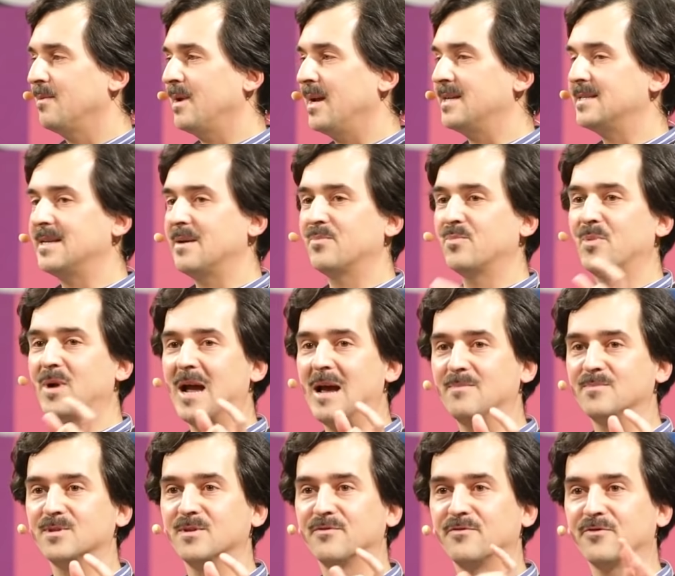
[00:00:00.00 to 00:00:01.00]
except
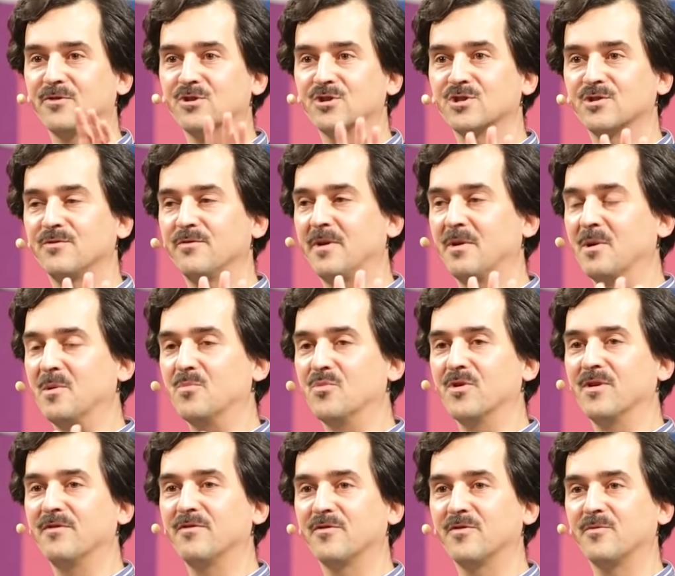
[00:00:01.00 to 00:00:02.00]
perhaps a first very
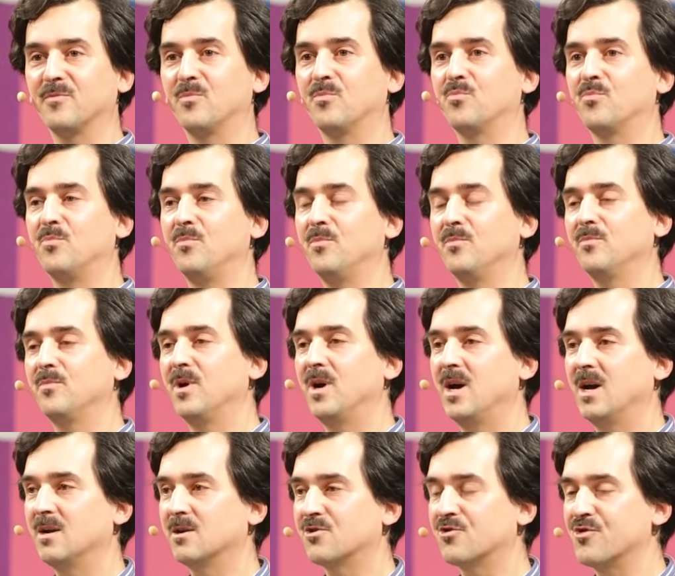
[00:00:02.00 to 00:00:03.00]
brief
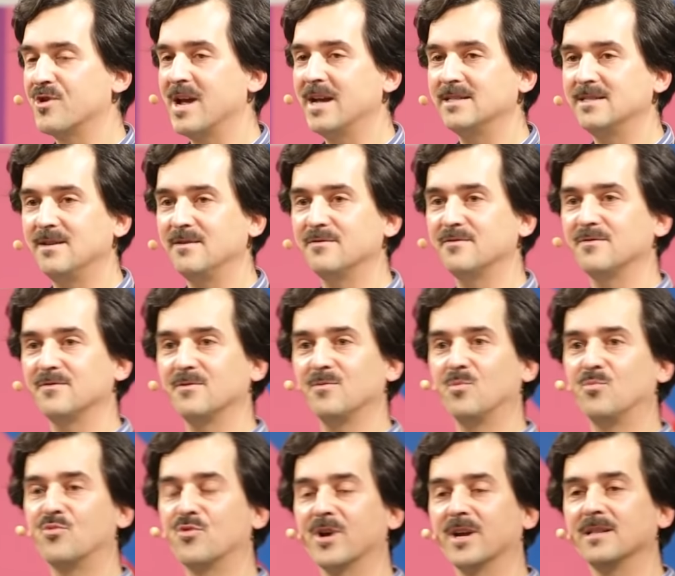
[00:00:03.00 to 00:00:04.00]
creative
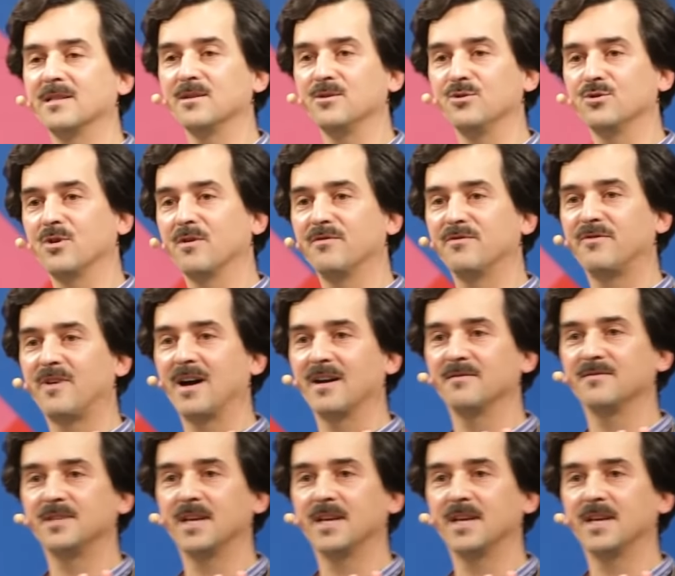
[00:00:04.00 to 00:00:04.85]
prelude of 5